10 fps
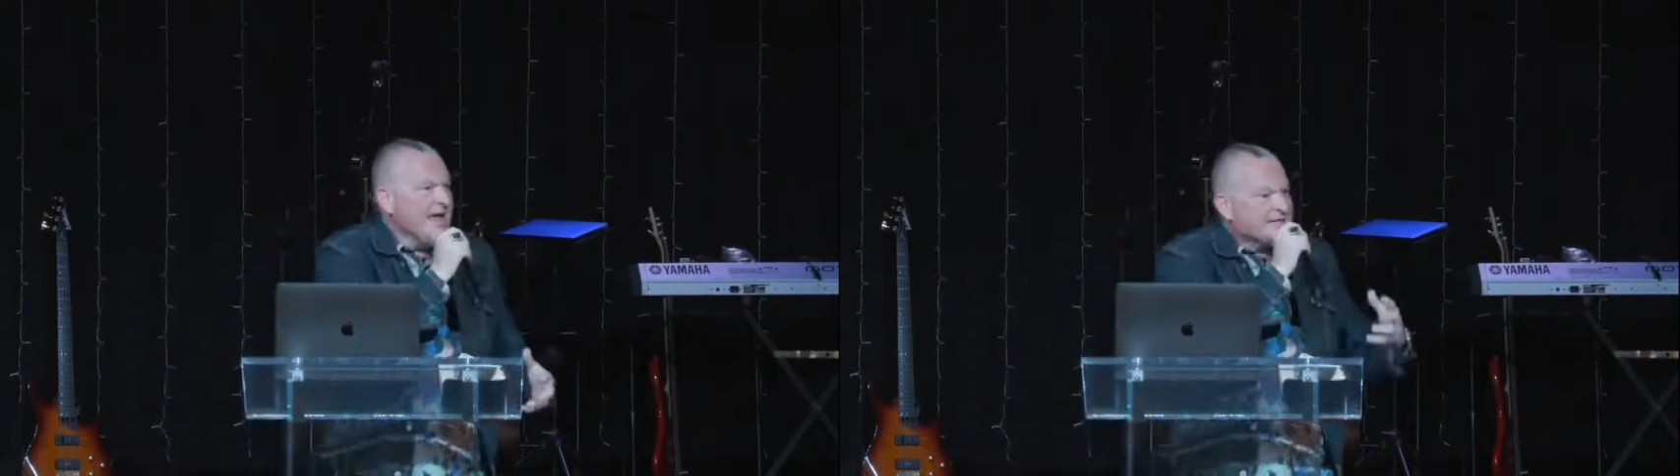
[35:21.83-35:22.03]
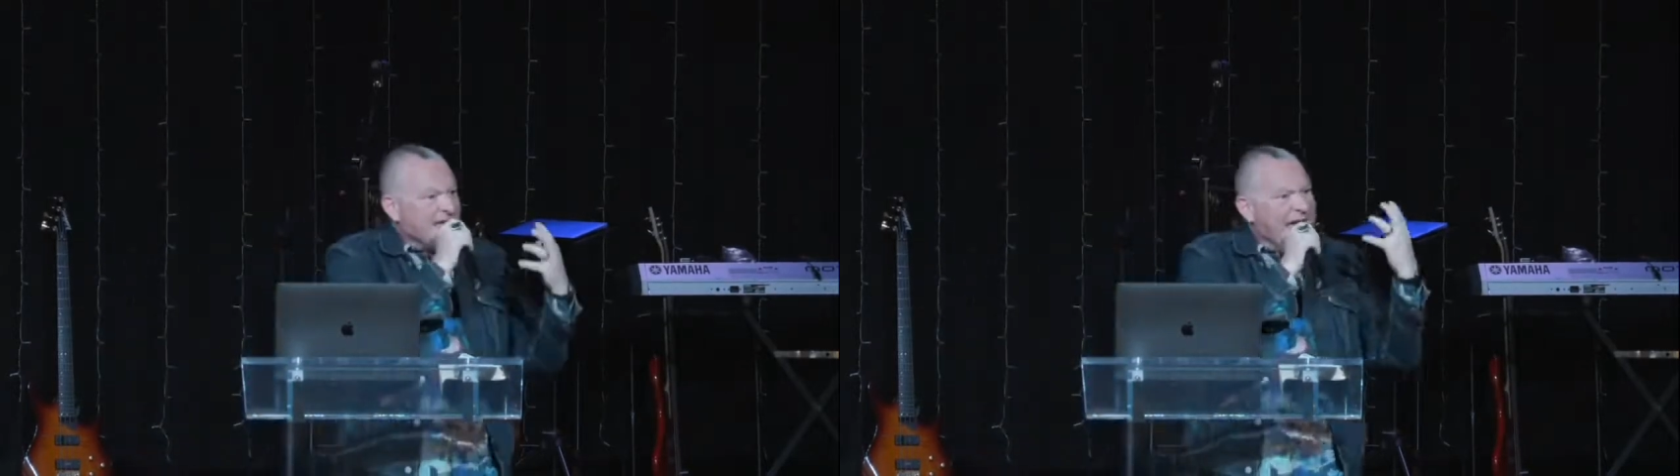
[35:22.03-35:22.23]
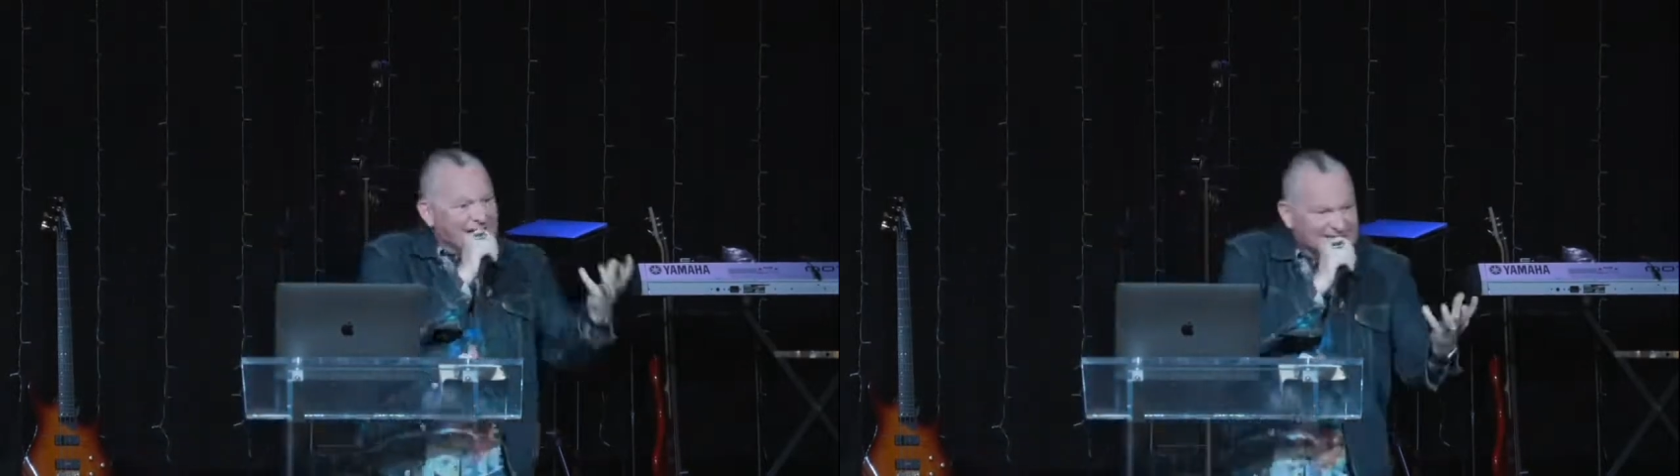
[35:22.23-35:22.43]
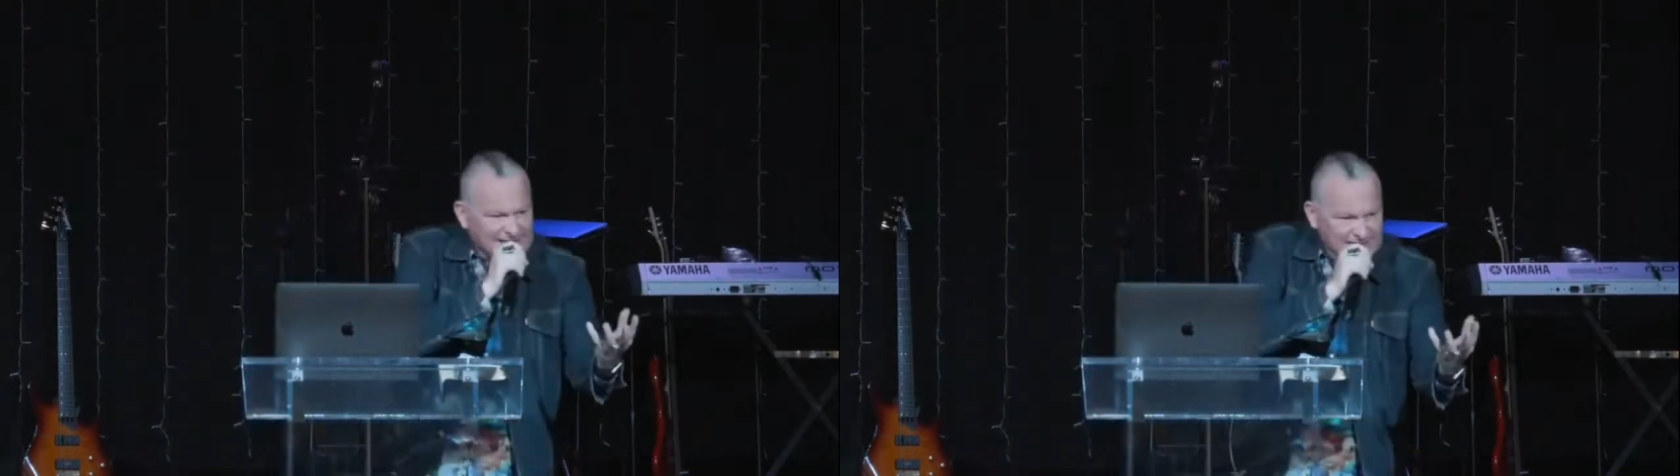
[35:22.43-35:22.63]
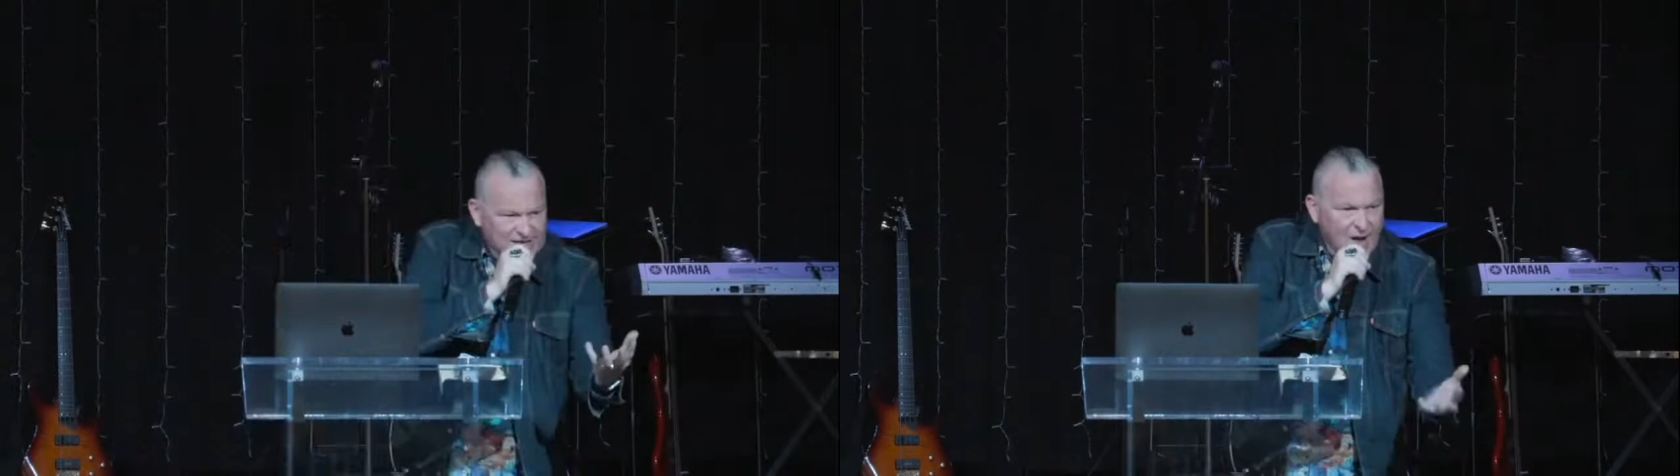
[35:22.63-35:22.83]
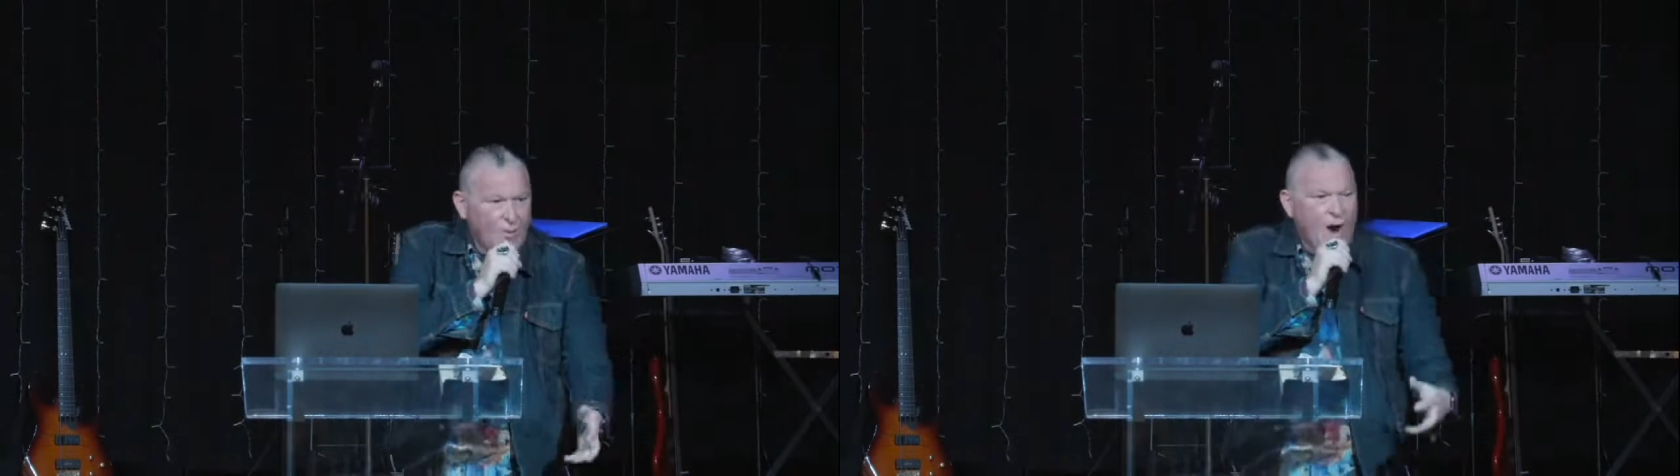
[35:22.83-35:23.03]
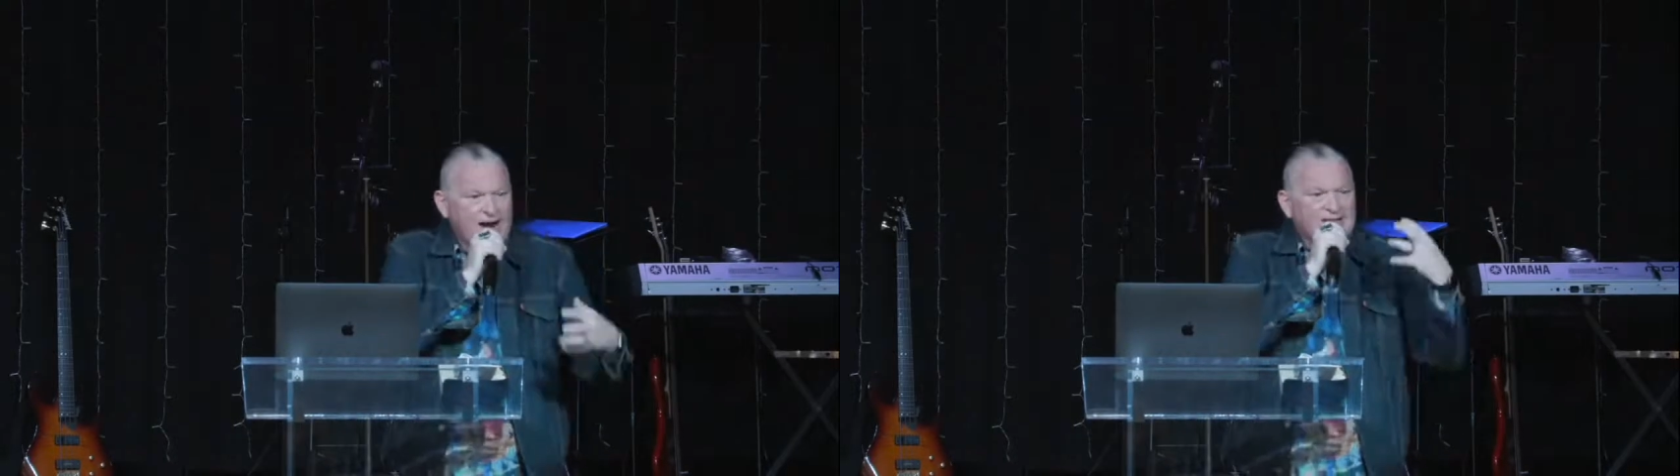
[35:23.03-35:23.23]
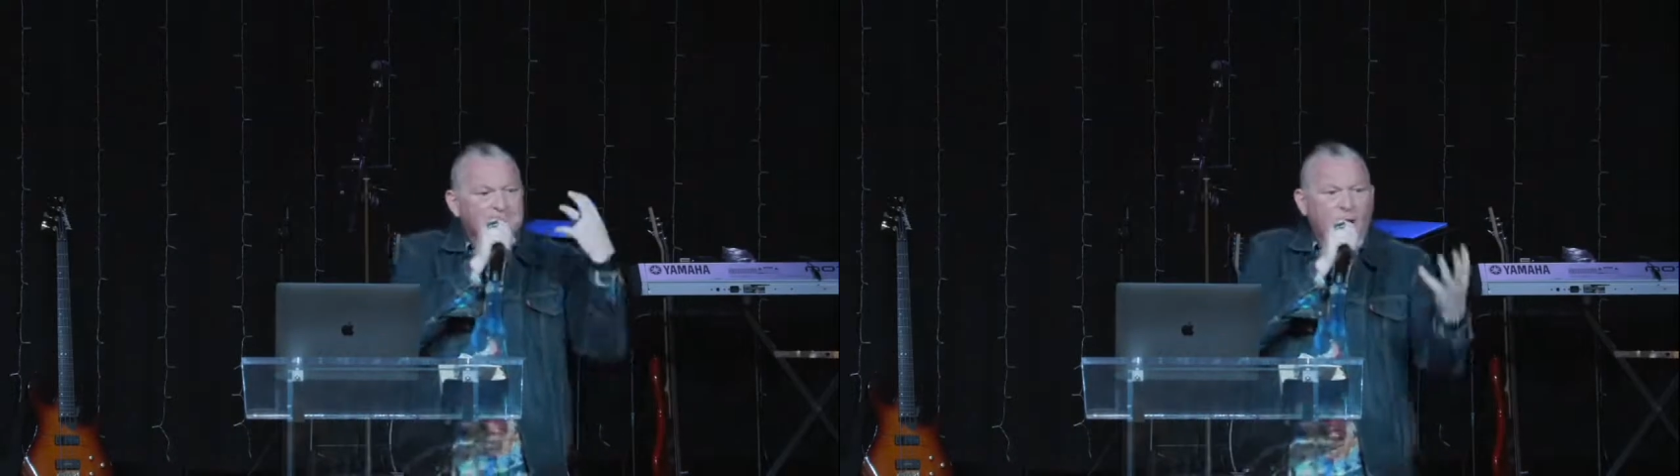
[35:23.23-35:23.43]
his essence?
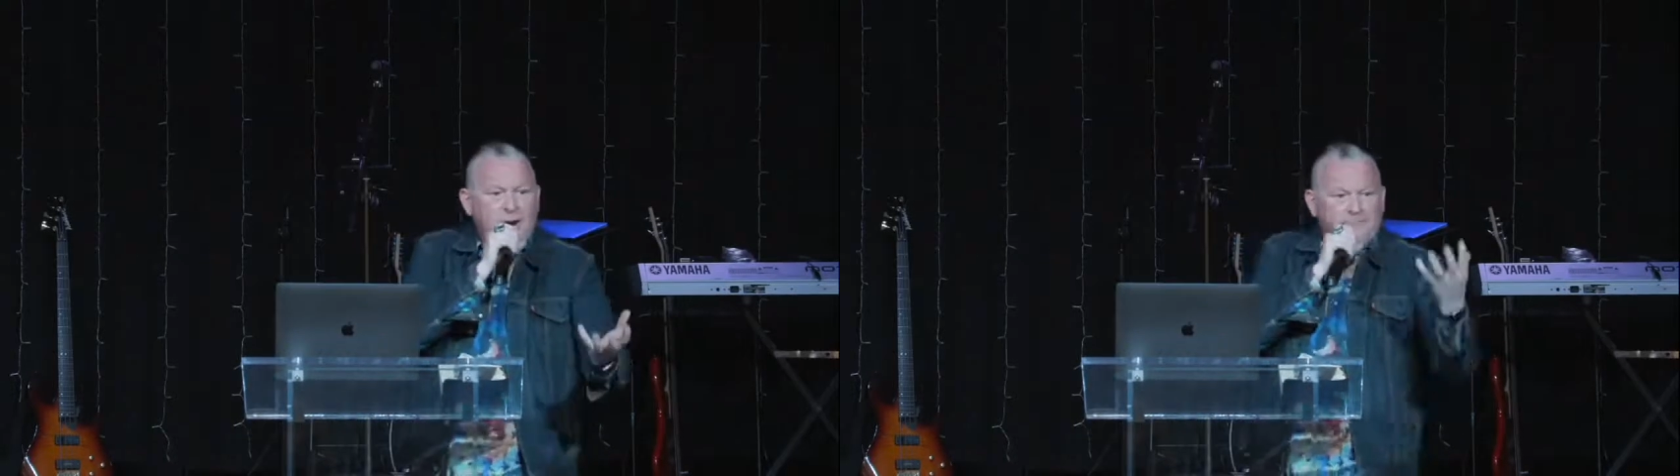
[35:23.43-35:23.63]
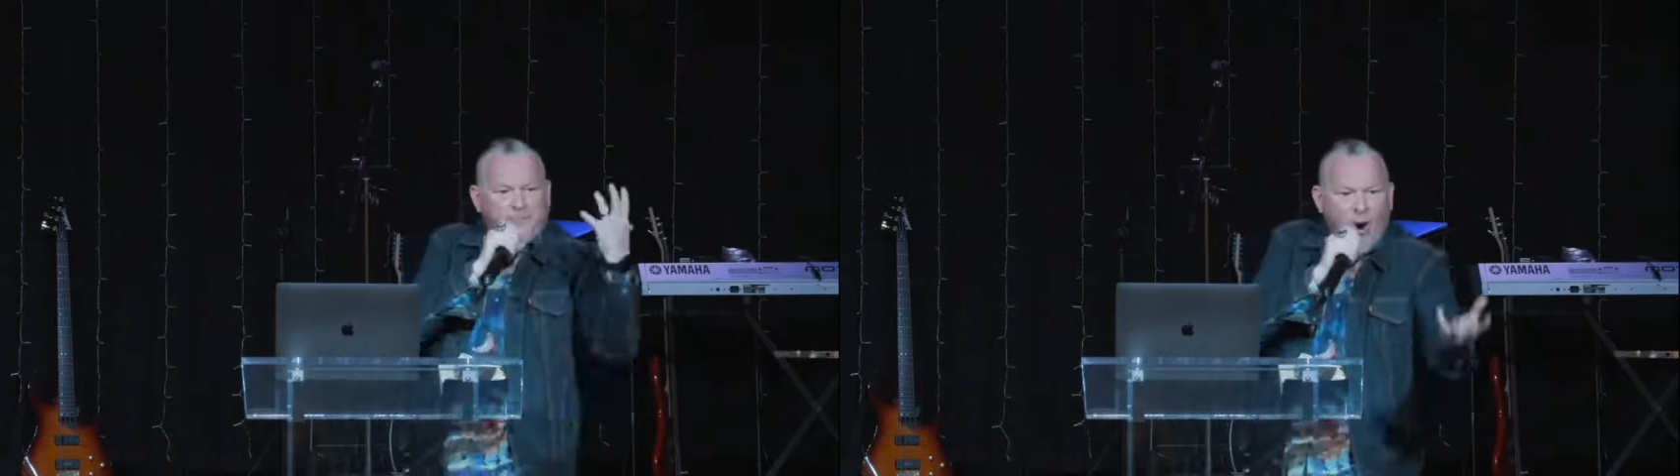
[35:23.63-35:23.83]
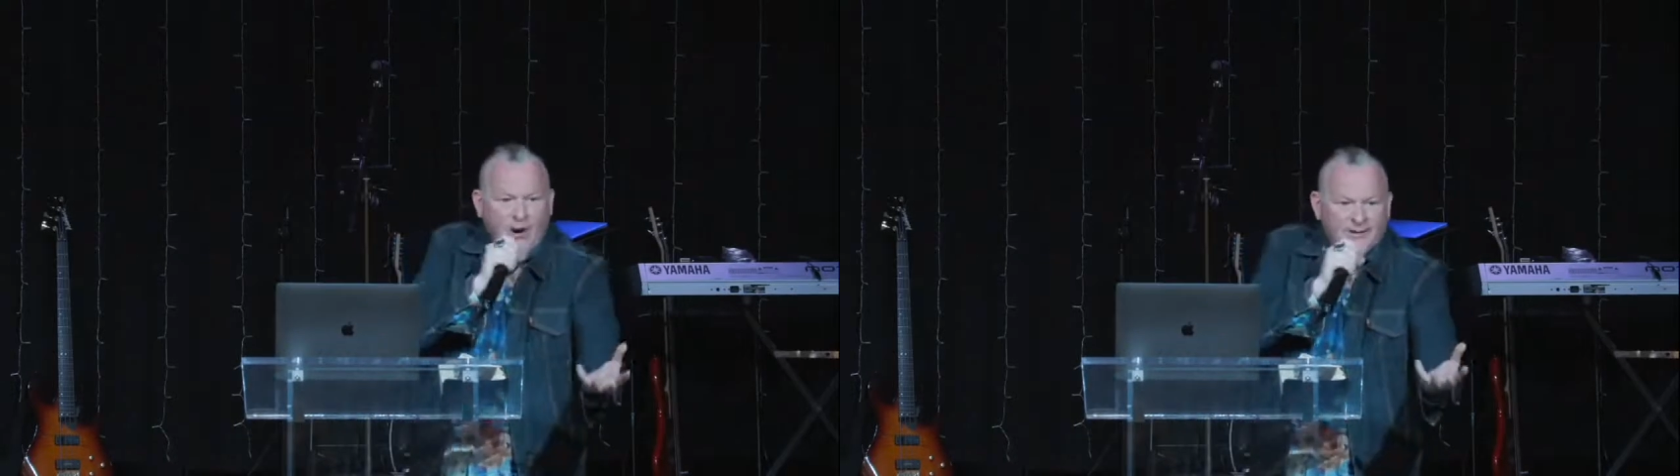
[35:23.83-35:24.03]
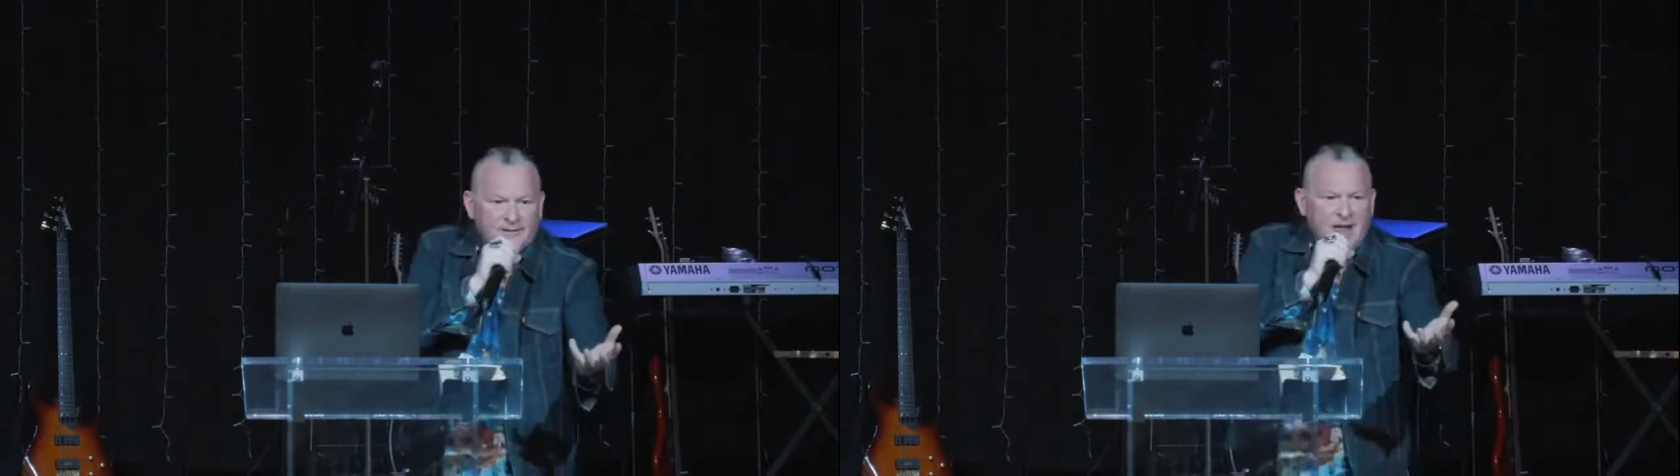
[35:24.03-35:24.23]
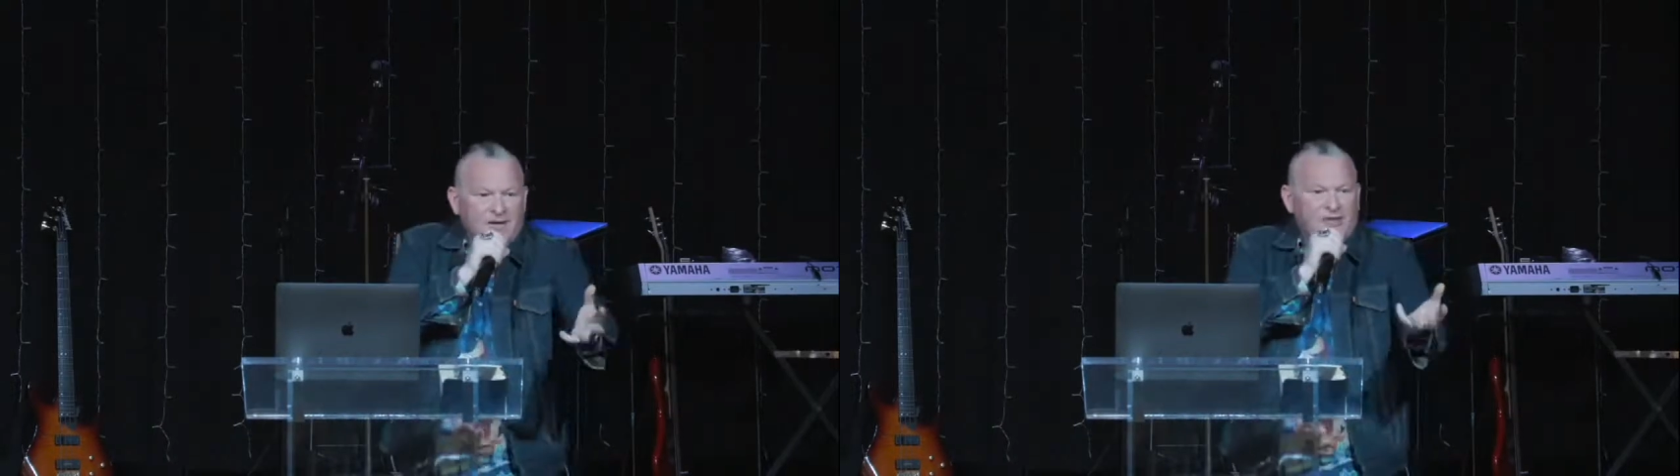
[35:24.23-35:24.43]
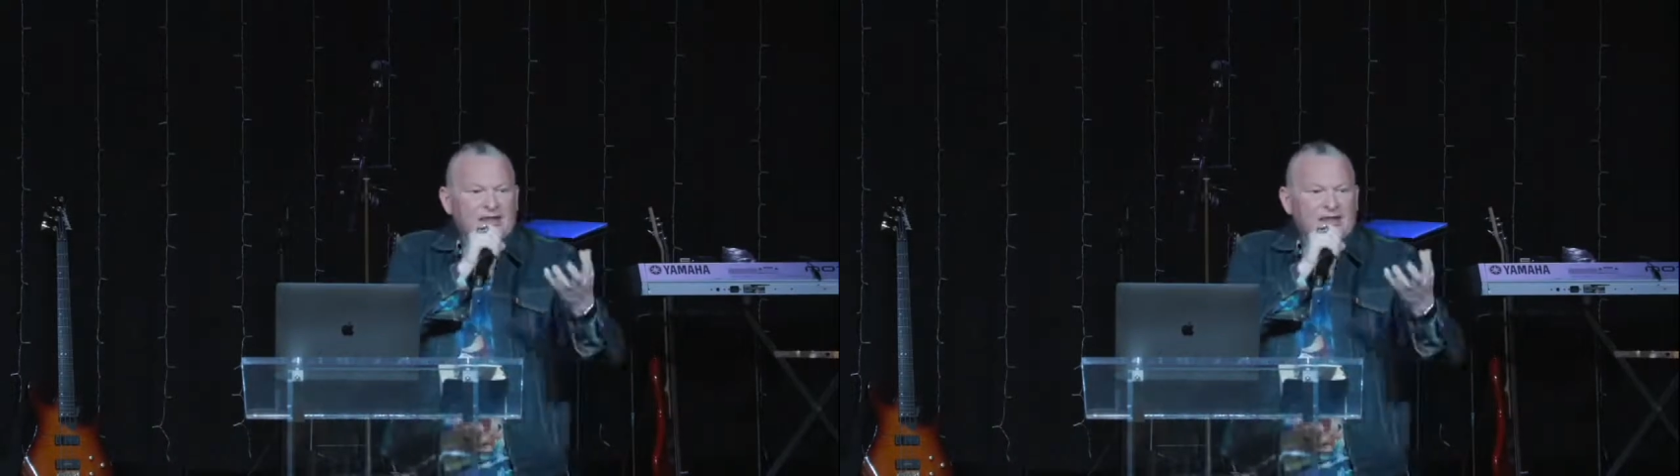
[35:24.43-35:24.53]
What is more important